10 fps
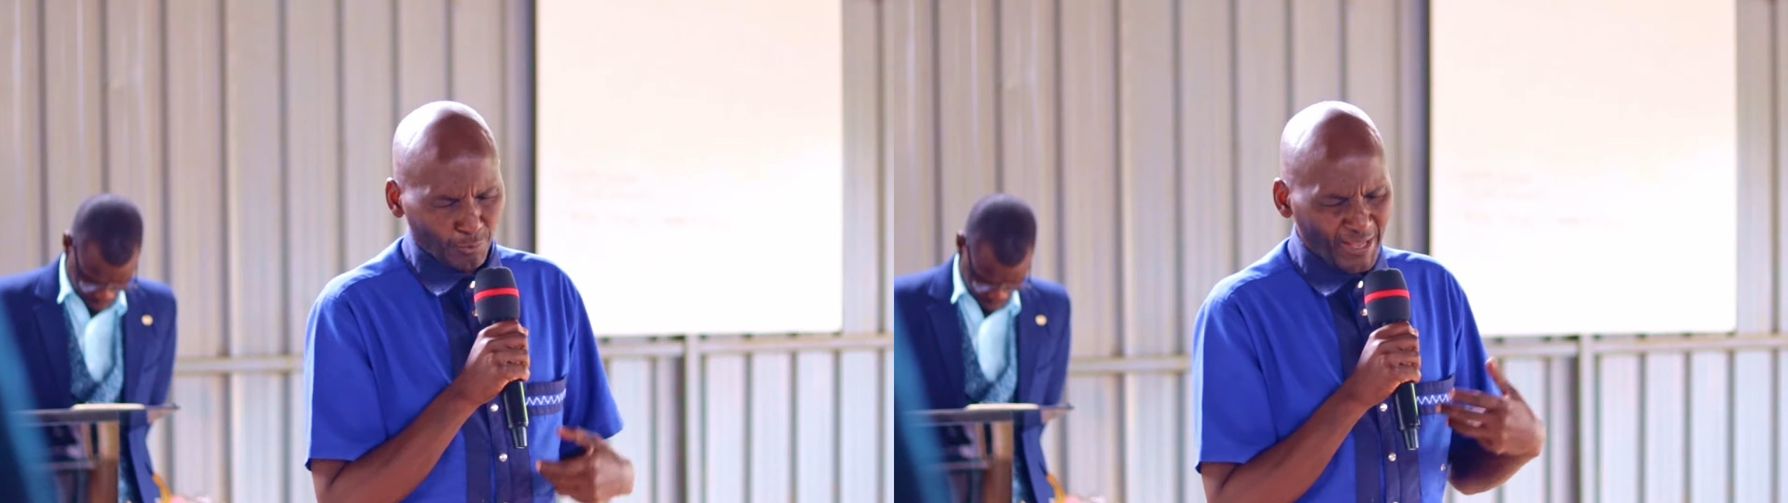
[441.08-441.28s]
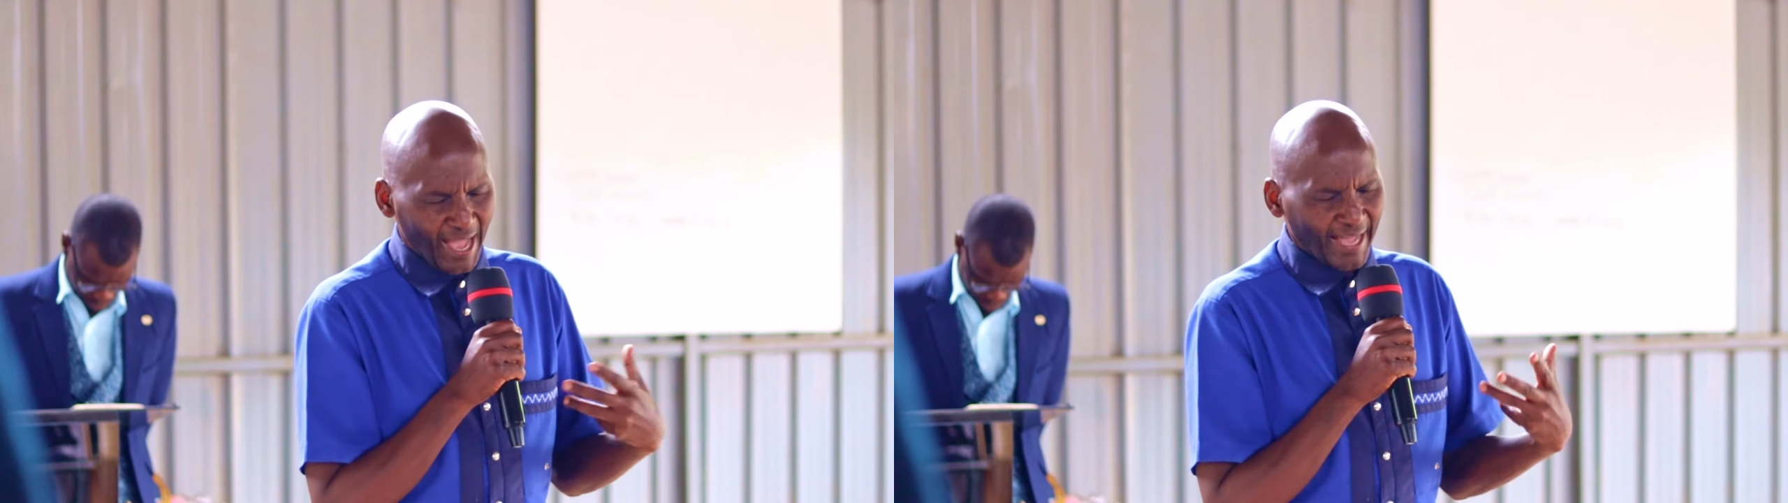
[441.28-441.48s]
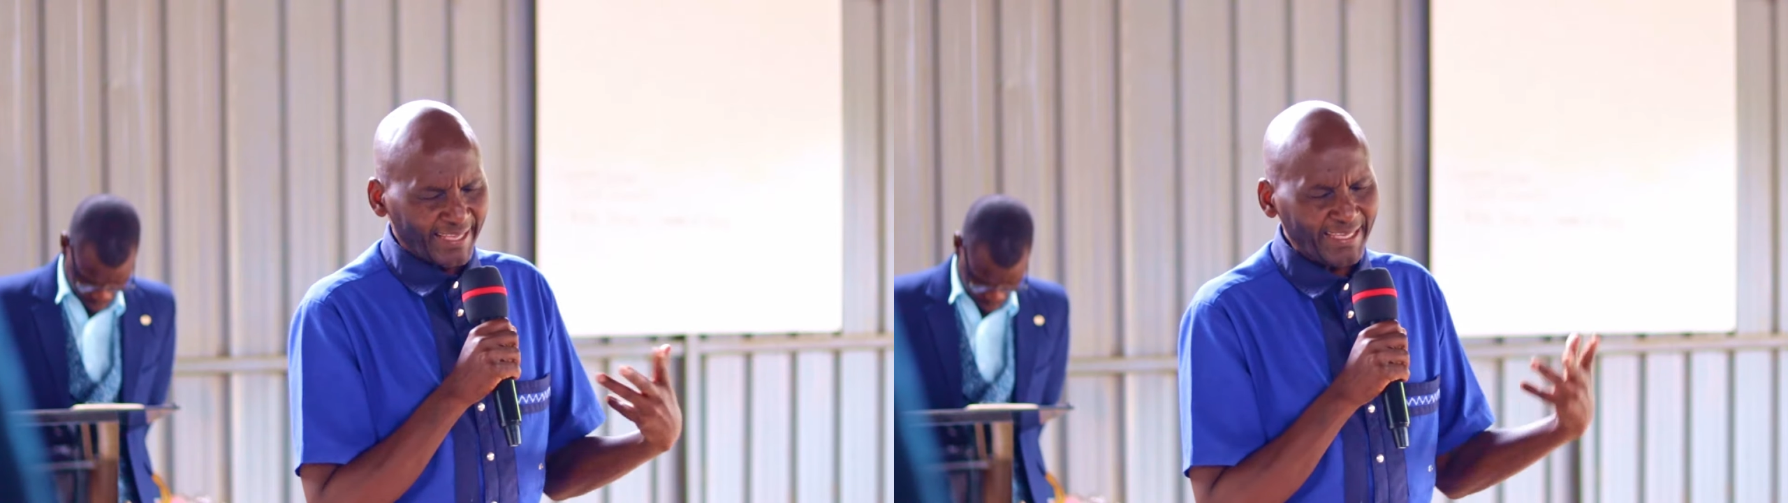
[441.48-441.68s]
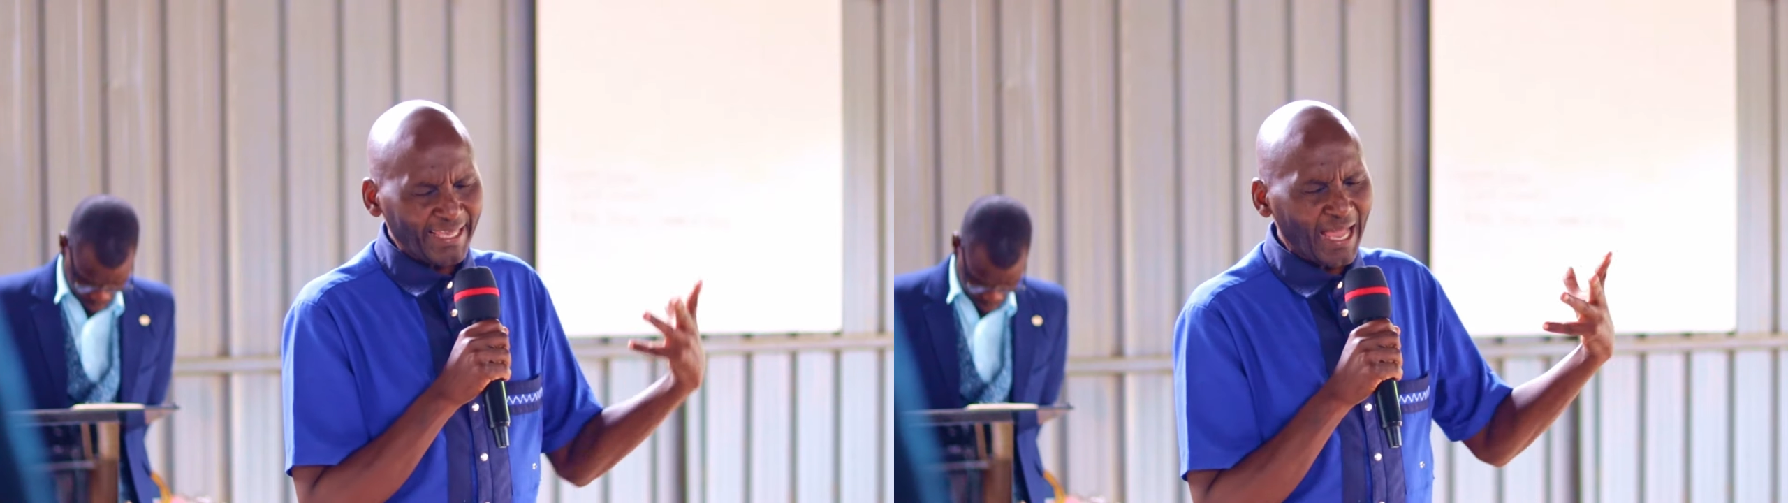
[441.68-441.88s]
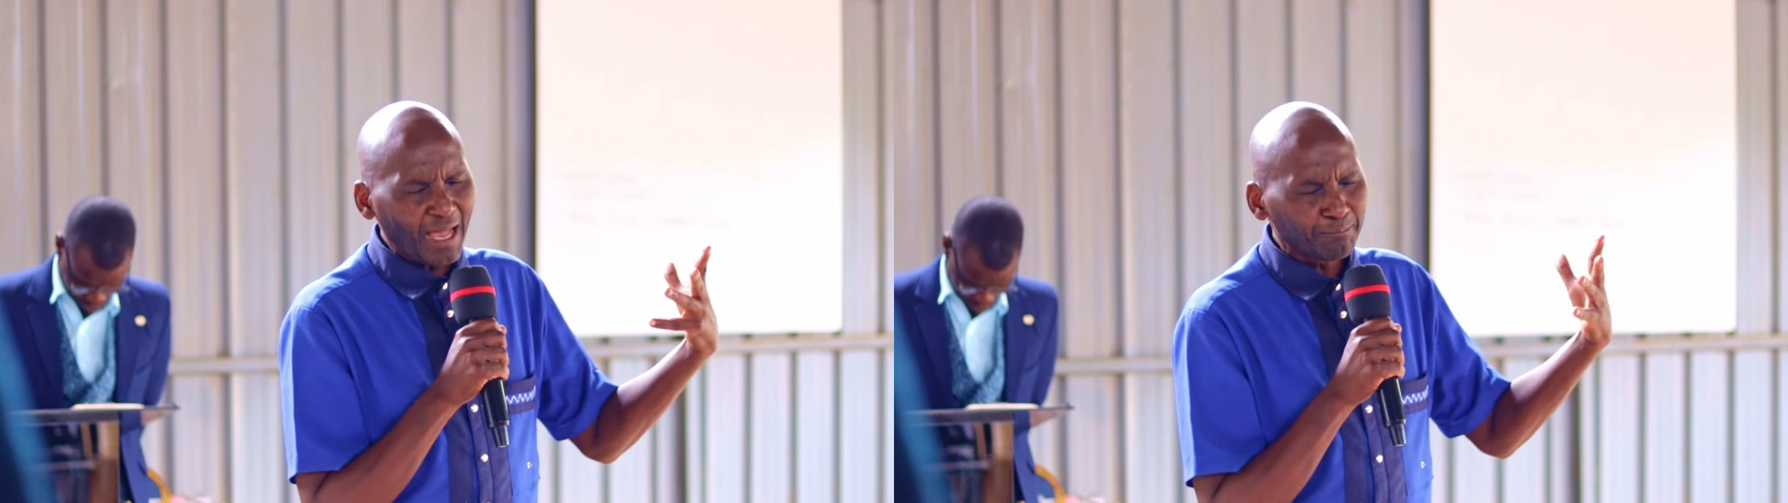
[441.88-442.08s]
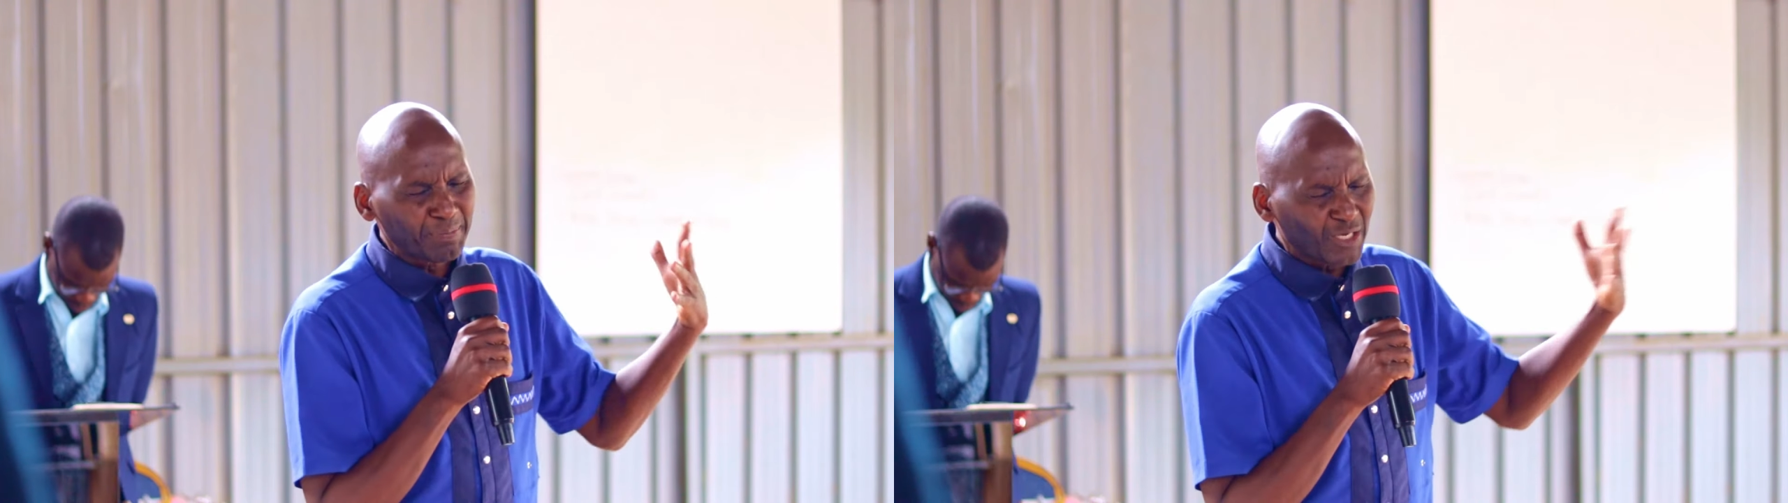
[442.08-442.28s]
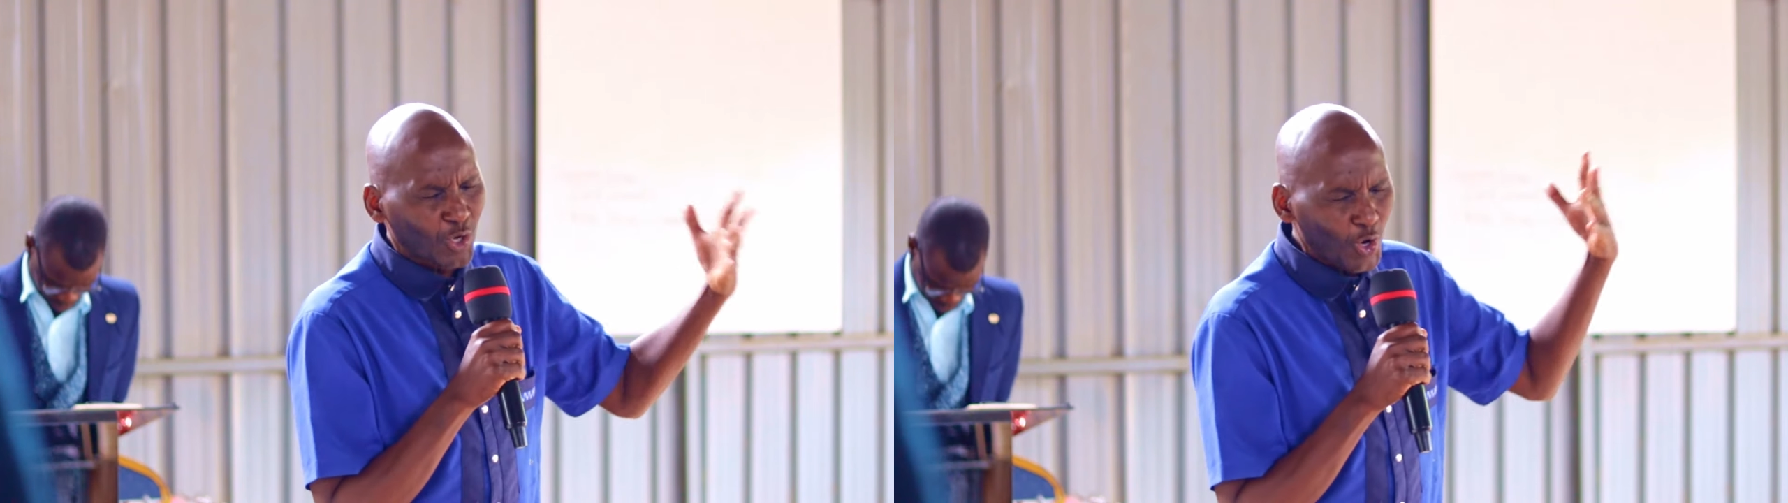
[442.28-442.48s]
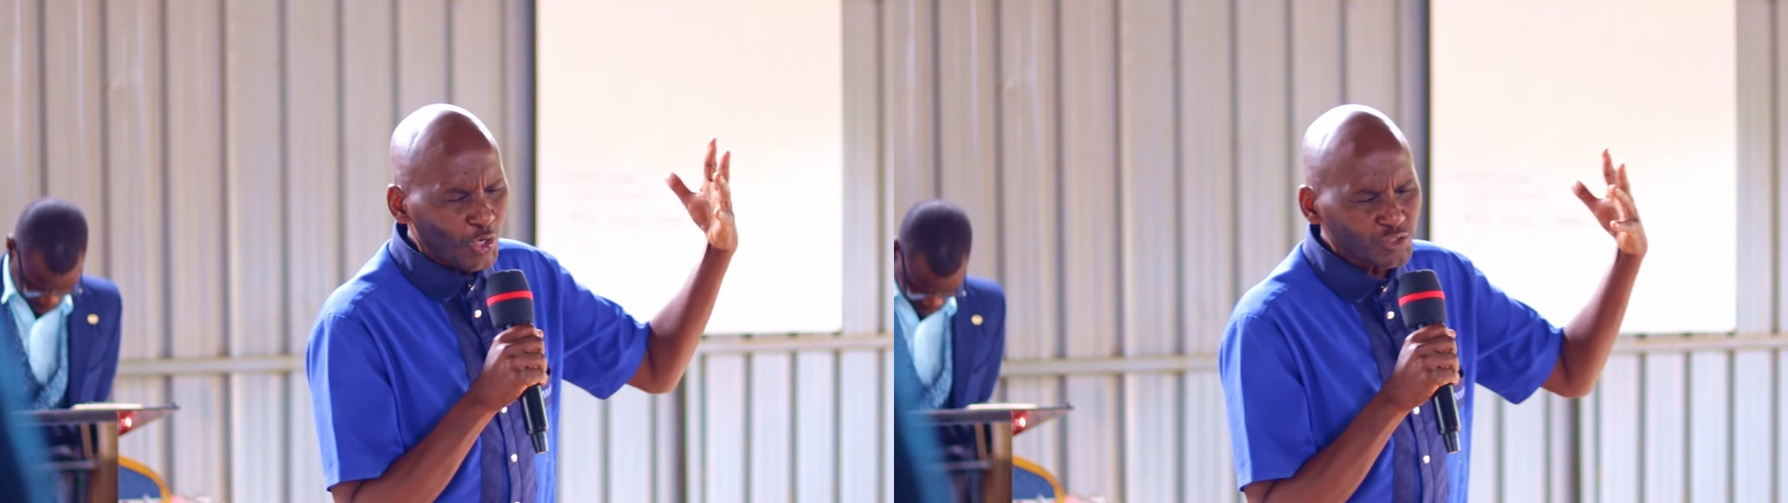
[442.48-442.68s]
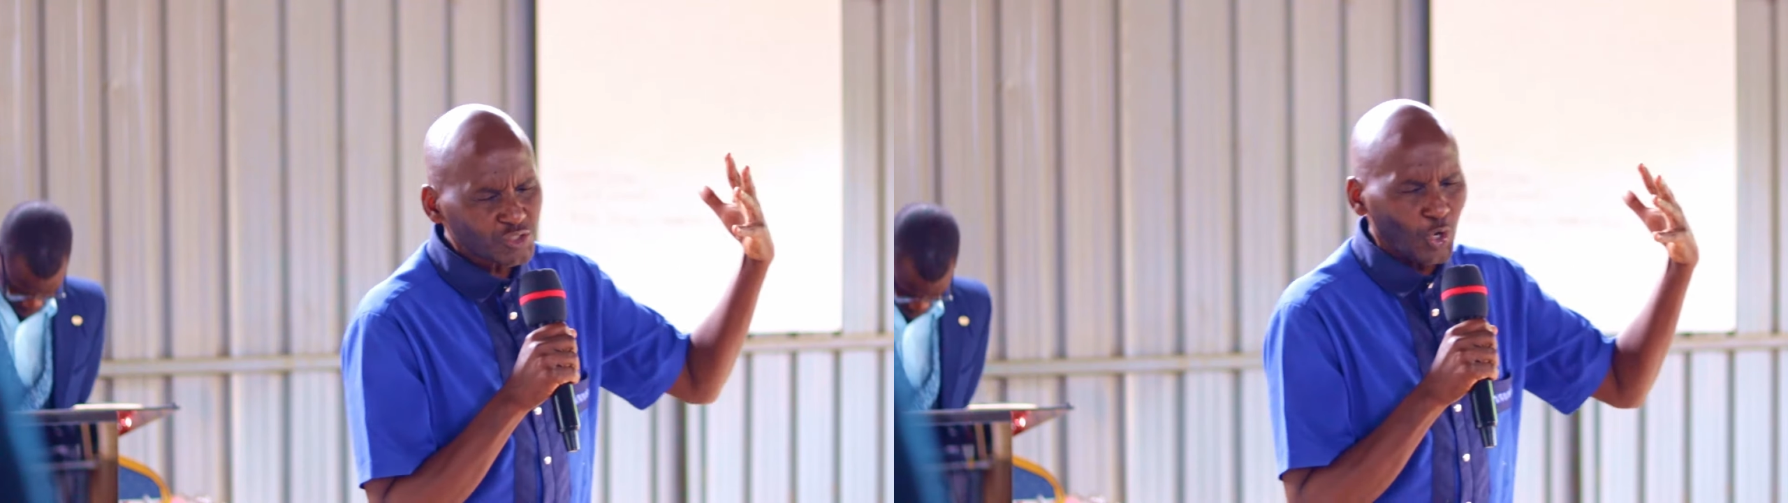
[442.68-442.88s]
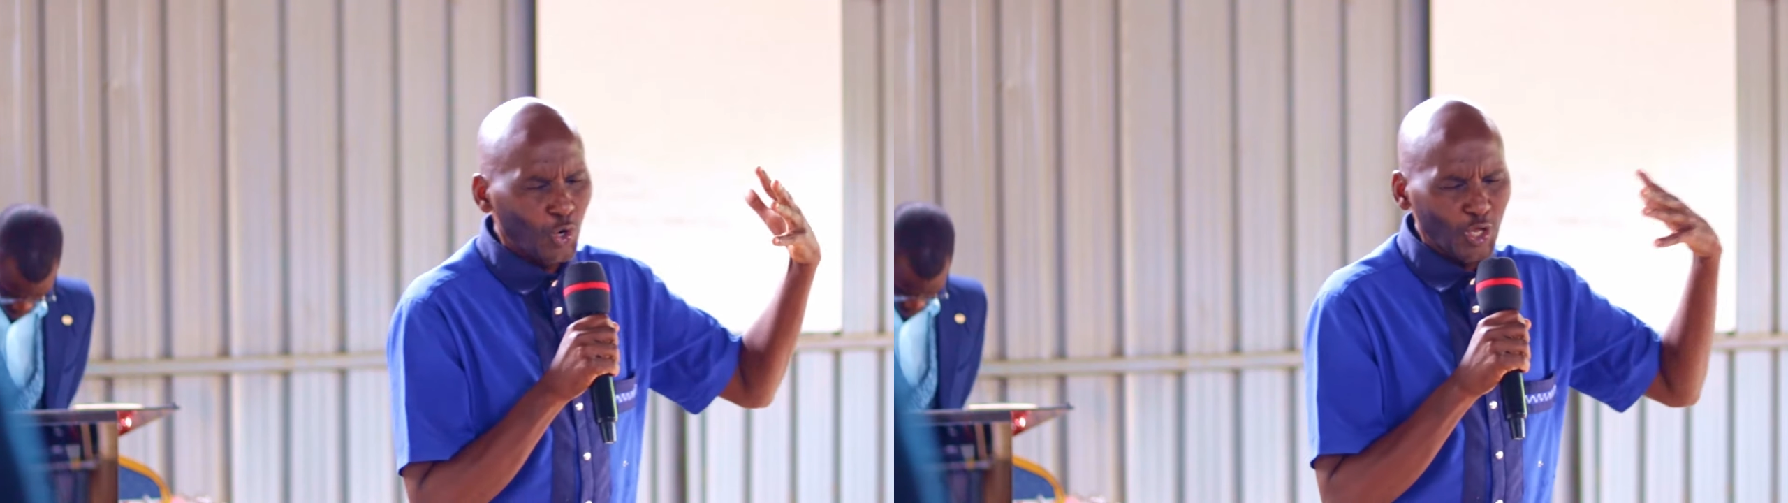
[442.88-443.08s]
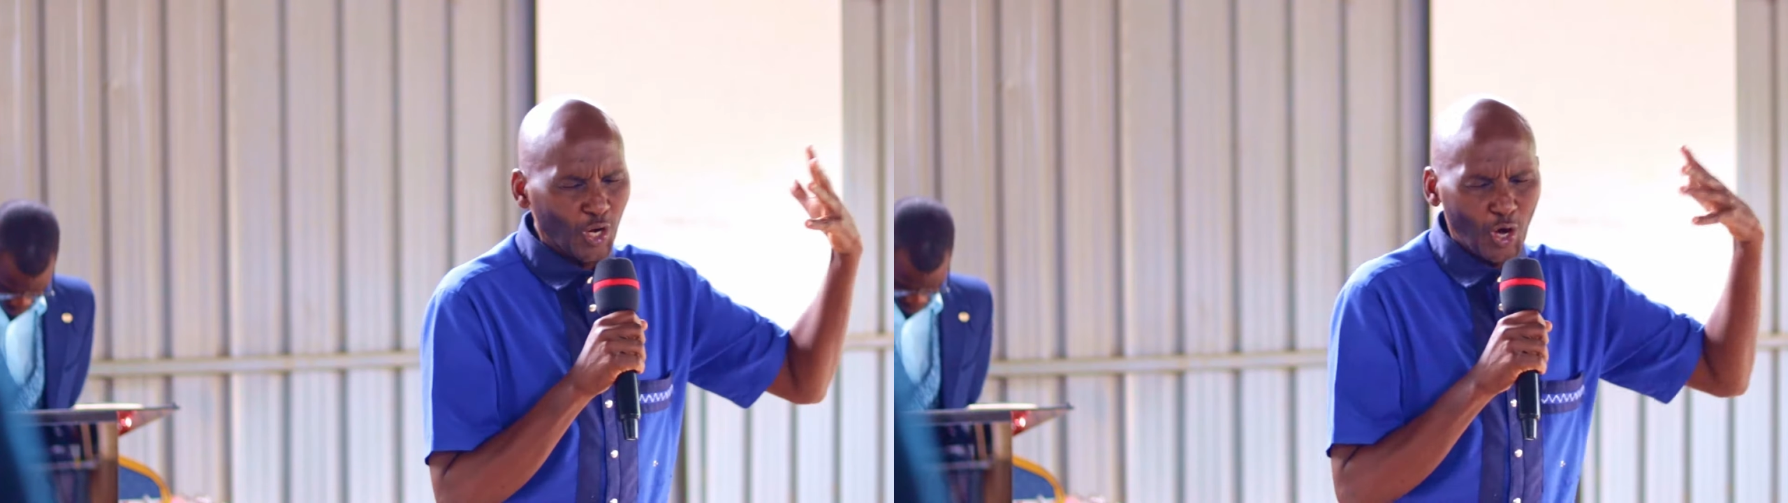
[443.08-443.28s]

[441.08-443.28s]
We are here because, oh